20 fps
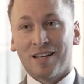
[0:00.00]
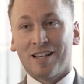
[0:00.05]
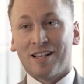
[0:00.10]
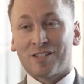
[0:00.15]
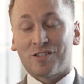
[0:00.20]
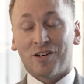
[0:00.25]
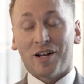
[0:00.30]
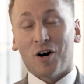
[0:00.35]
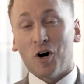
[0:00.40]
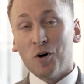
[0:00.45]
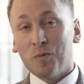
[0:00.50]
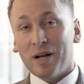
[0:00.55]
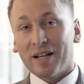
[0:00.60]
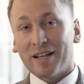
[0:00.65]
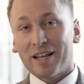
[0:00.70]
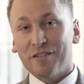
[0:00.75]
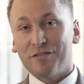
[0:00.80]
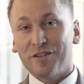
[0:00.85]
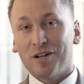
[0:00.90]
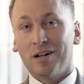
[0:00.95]
So I hope I
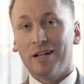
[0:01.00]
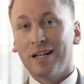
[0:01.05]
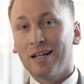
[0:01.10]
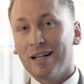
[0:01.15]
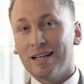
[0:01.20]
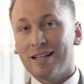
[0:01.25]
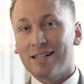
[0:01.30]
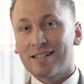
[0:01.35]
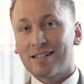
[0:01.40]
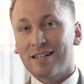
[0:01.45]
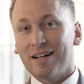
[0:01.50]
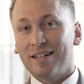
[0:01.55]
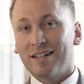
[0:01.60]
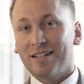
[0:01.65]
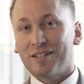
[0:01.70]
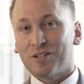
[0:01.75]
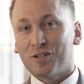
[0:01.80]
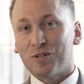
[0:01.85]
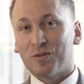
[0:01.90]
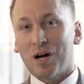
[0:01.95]
gave you a little insight
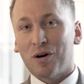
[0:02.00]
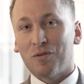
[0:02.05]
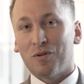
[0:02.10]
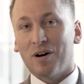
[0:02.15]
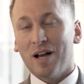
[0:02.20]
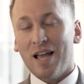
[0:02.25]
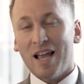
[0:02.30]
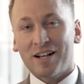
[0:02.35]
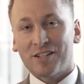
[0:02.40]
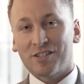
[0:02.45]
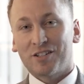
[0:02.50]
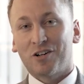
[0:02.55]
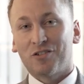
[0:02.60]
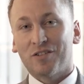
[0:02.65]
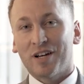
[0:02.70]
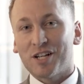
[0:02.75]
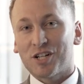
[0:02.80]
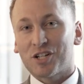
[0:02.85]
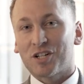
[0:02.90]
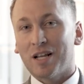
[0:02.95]
into our
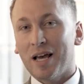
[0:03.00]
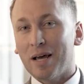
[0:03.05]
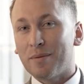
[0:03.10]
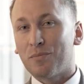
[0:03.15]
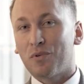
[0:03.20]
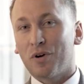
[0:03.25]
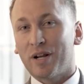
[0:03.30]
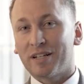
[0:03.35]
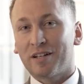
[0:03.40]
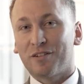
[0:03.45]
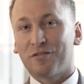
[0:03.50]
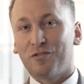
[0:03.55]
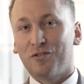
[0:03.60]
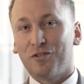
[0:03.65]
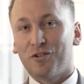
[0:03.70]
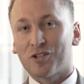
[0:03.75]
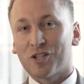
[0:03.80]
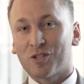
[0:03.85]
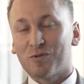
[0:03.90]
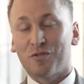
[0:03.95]
acceleration and braking
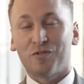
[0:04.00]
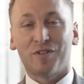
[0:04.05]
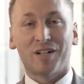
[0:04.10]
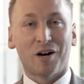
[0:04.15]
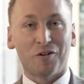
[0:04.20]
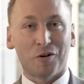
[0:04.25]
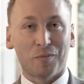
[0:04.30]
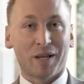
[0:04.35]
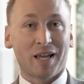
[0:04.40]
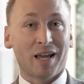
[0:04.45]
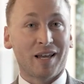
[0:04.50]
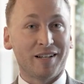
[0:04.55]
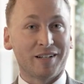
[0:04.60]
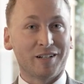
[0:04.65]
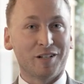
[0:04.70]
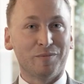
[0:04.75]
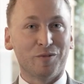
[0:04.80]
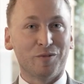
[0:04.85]
forces within our mechanical